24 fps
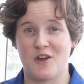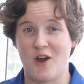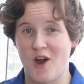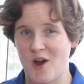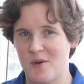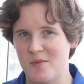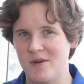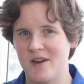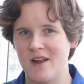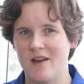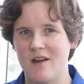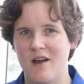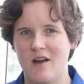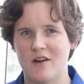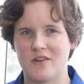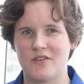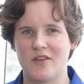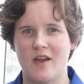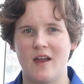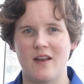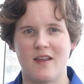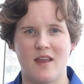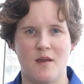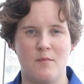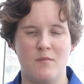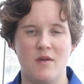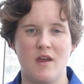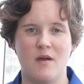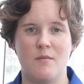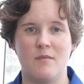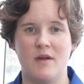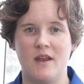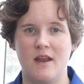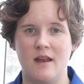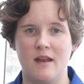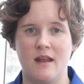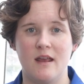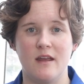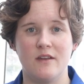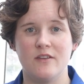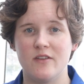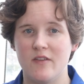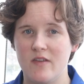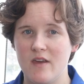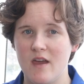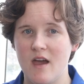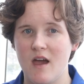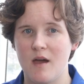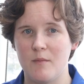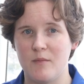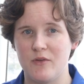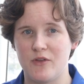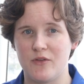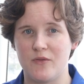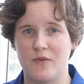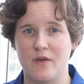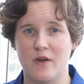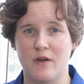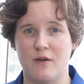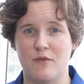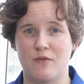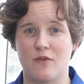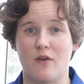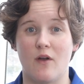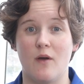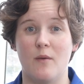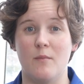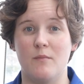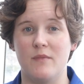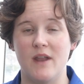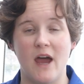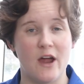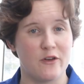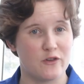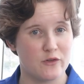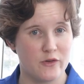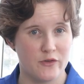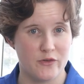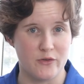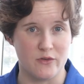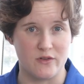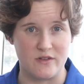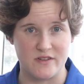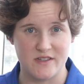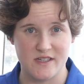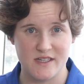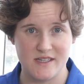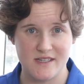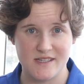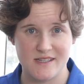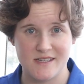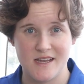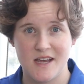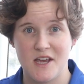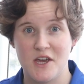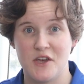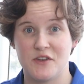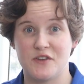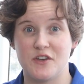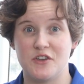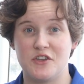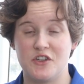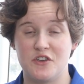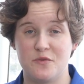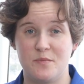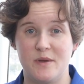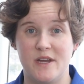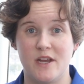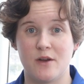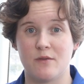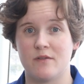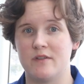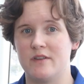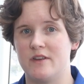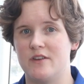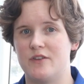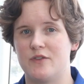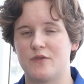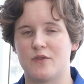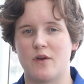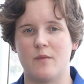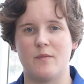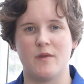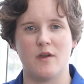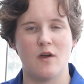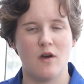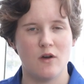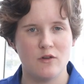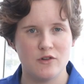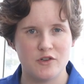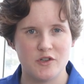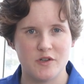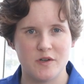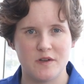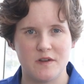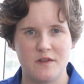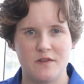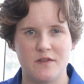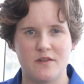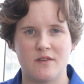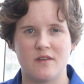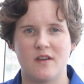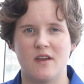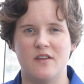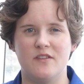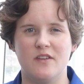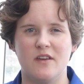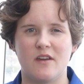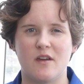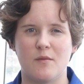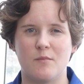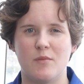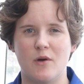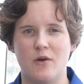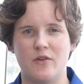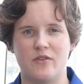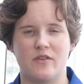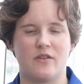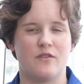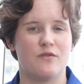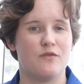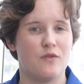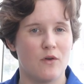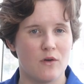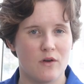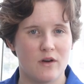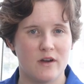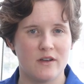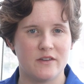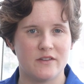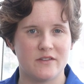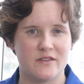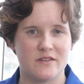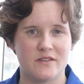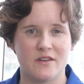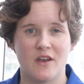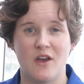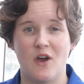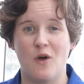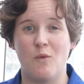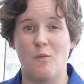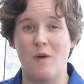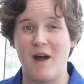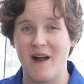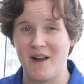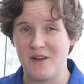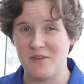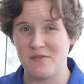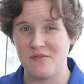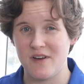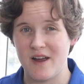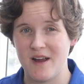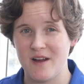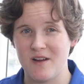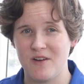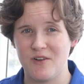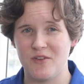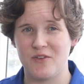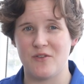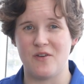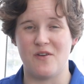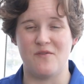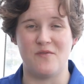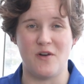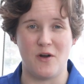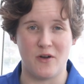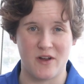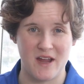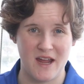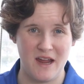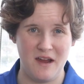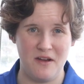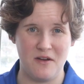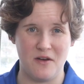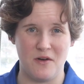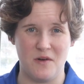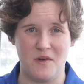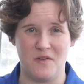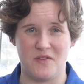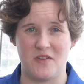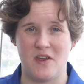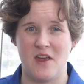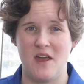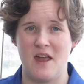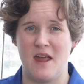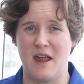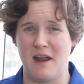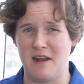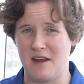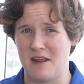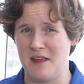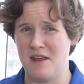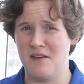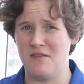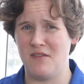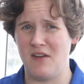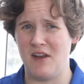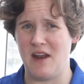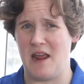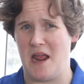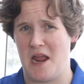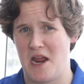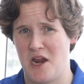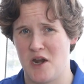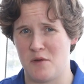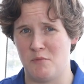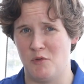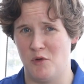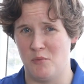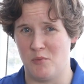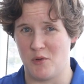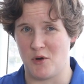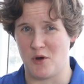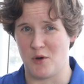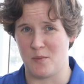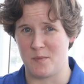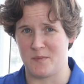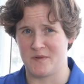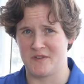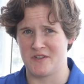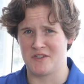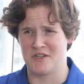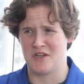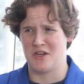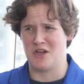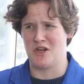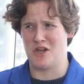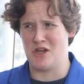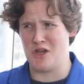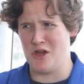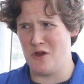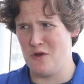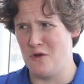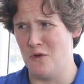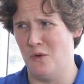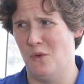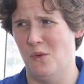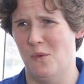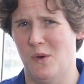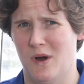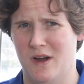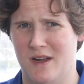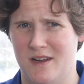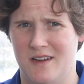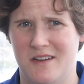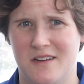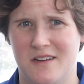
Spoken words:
Carbon dioxide can be emitted into the atmosphere from natural sources, such as being released from the oceans, decomposing forests, wildfires, volcanoes, and even animal burps. Ew.